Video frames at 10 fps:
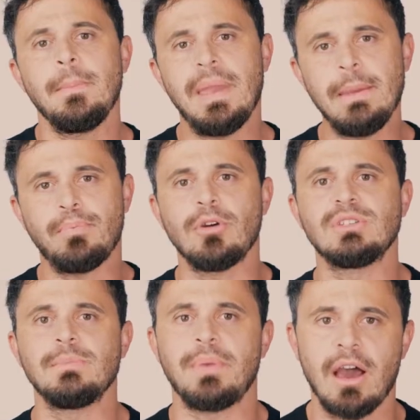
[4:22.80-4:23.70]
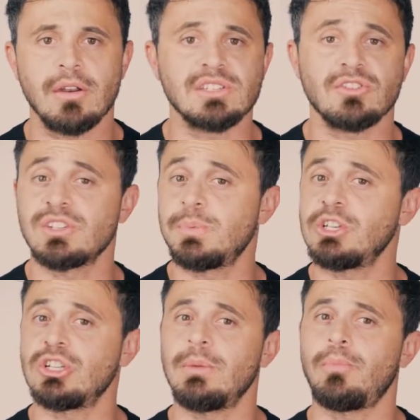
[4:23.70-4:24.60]
Pea protein powders are
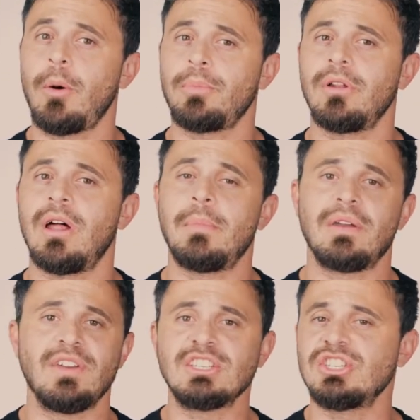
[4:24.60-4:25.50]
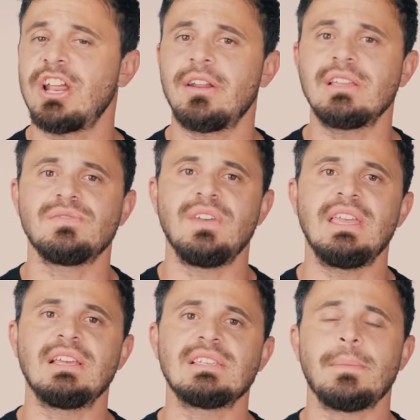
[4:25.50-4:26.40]
especially popular among vegetarians,
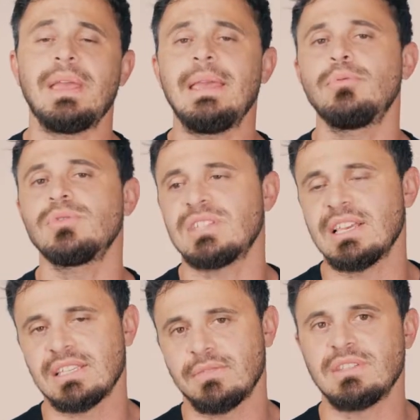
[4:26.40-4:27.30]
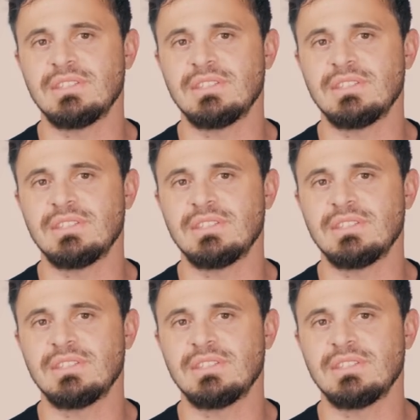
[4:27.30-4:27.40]
vegans, and people sensitive to